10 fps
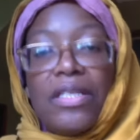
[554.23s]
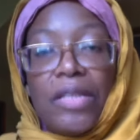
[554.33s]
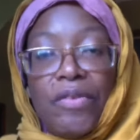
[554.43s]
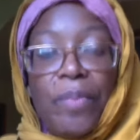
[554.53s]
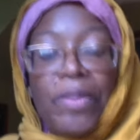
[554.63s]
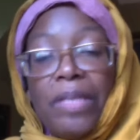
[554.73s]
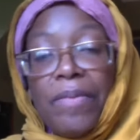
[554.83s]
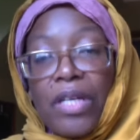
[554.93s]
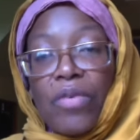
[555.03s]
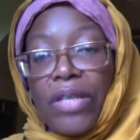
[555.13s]
And if you put them
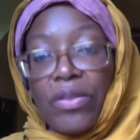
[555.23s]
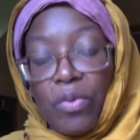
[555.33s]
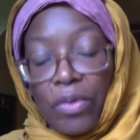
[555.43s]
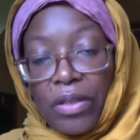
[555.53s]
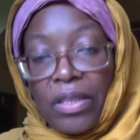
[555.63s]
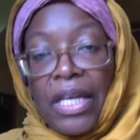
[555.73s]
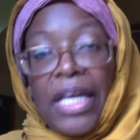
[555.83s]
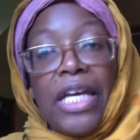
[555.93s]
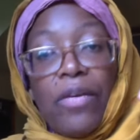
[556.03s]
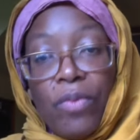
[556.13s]
in correct order,
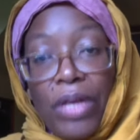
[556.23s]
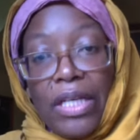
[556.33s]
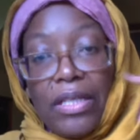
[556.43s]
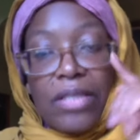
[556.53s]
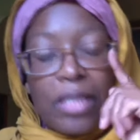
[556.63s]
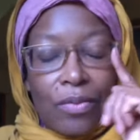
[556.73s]
it reads,